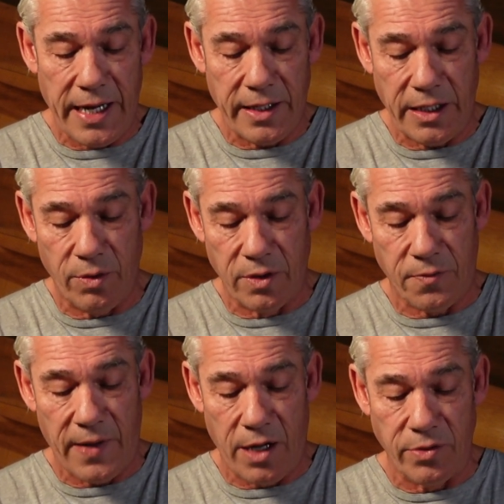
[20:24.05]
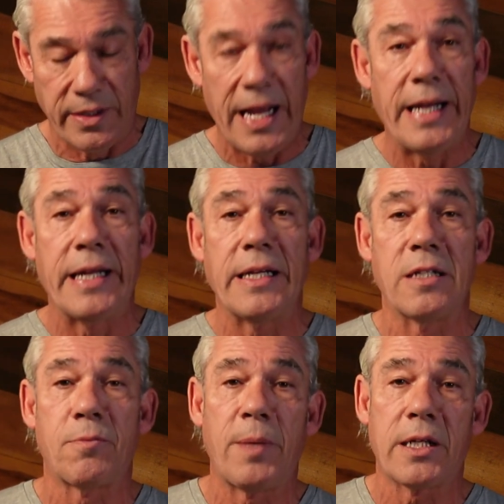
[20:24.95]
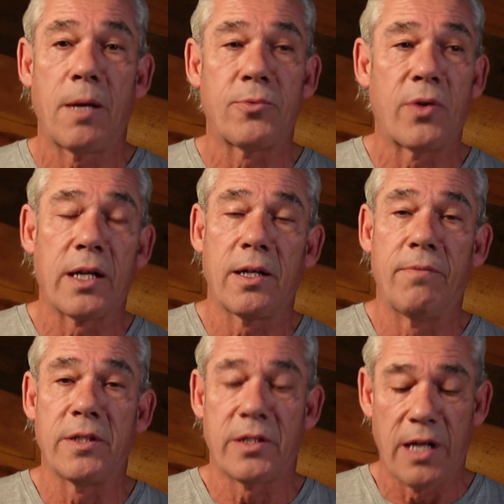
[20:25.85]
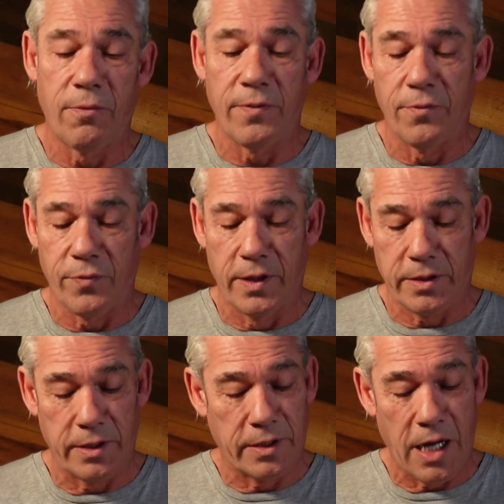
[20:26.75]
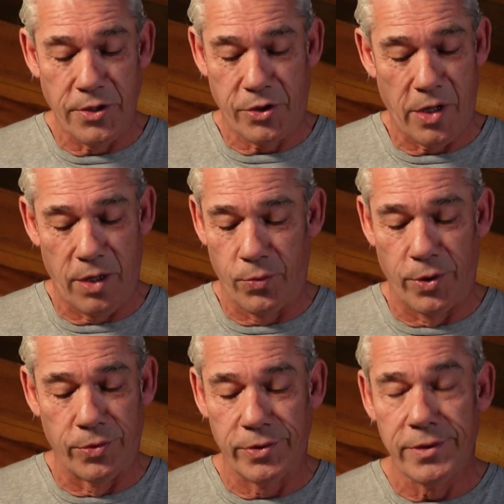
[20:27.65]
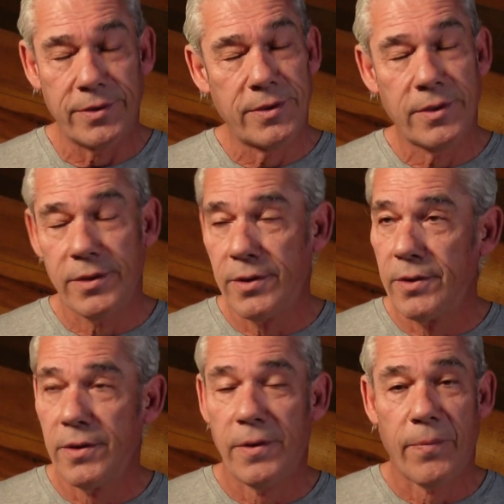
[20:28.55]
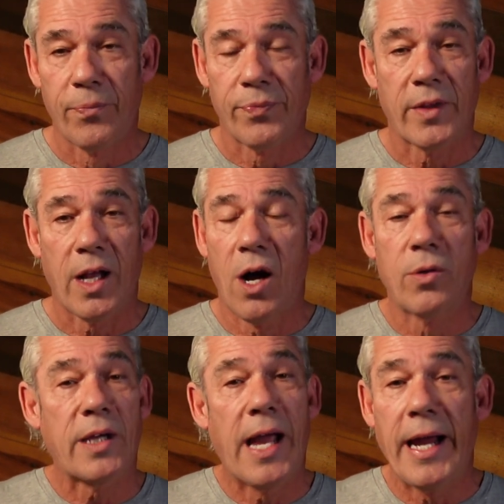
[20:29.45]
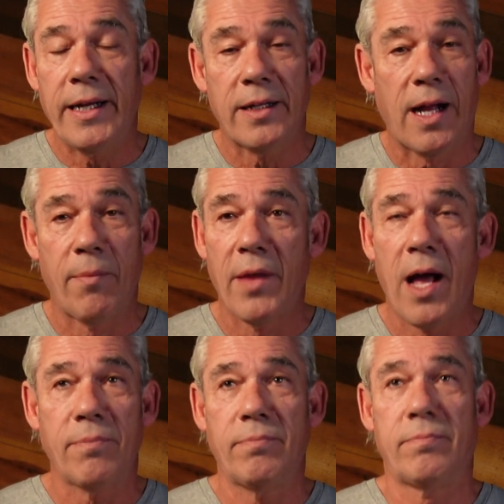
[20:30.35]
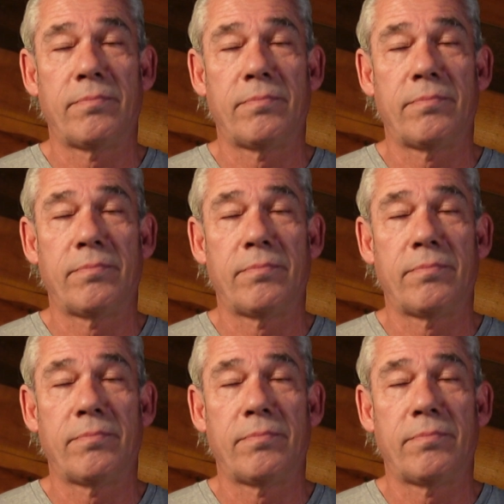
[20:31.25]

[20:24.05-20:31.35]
and he was found dead in his pickup truck of a self-inflicted gunshot wound. Okay, I'm not